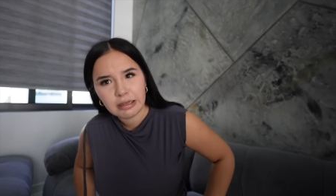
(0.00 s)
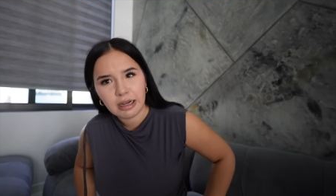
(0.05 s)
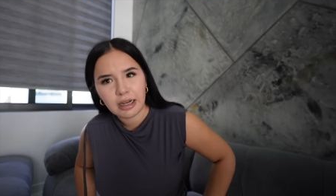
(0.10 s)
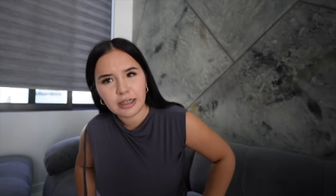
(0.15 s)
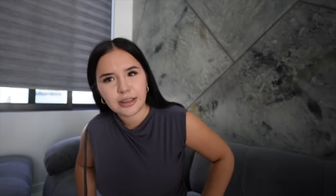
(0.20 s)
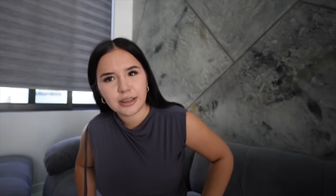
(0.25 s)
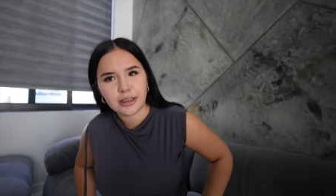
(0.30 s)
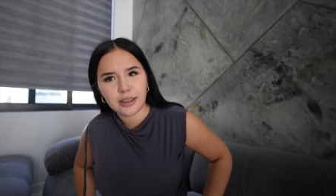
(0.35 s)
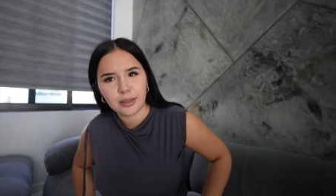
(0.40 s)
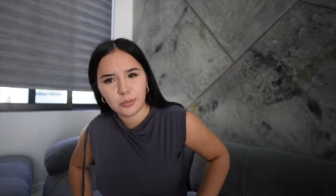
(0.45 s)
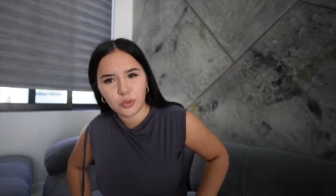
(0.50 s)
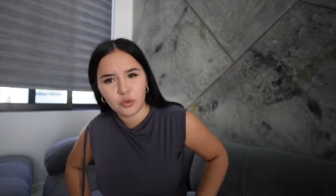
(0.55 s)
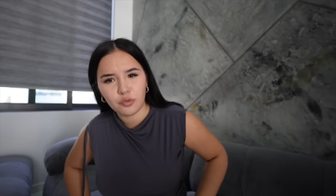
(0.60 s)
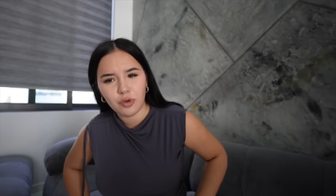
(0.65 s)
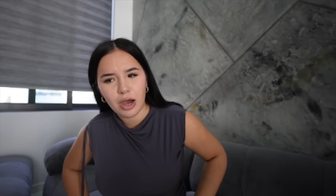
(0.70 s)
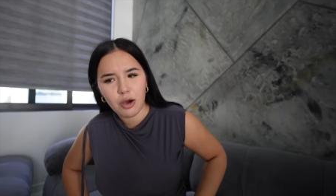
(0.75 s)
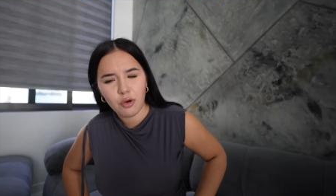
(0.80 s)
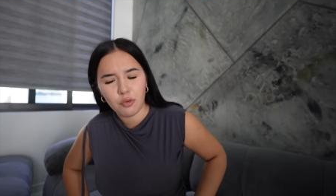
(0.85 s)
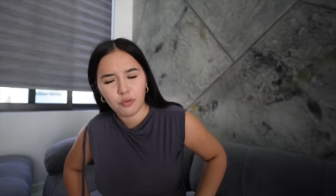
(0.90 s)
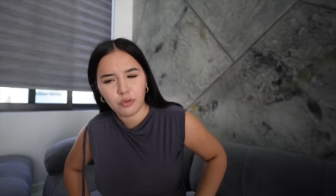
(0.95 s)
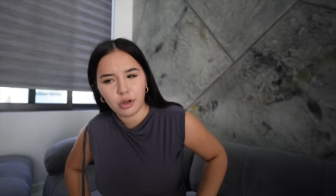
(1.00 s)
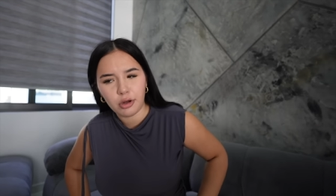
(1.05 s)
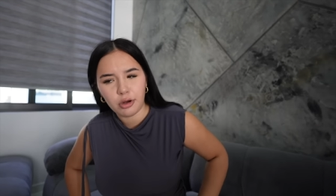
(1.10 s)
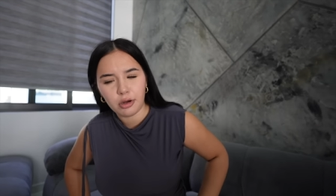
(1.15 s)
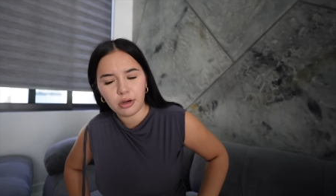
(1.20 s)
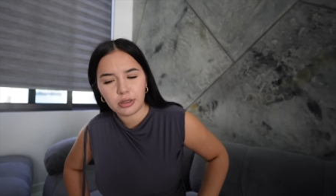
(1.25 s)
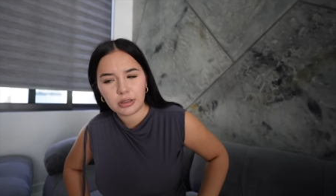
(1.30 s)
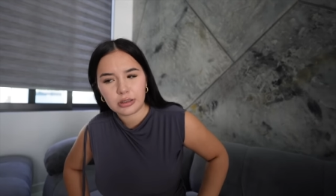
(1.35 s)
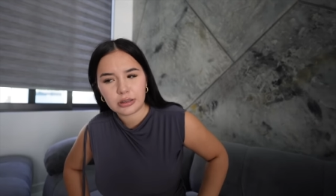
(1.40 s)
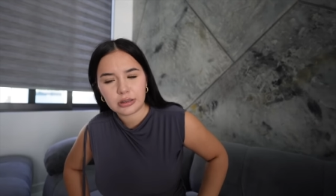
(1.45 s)
I just did move out
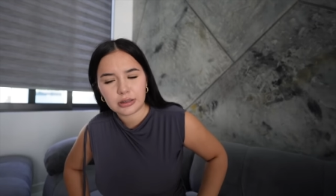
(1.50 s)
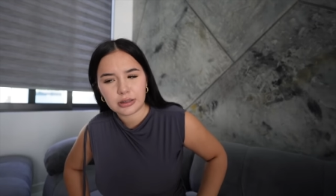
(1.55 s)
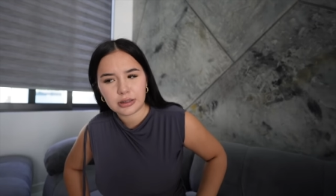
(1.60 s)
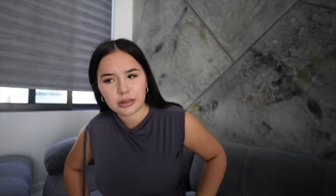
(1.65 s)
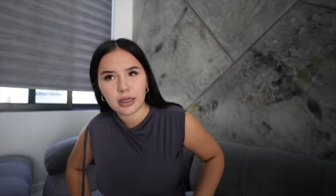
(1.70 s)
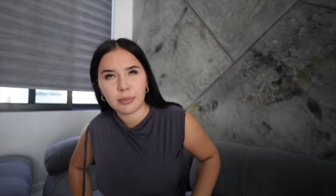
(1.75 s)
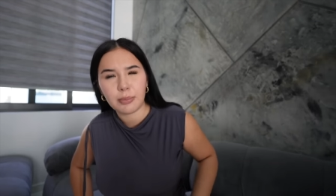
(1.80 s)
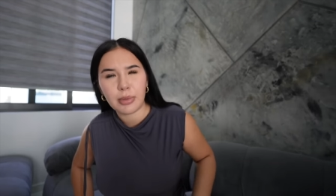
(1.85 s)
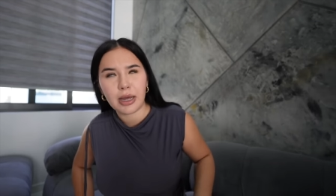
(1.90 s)
vlogs and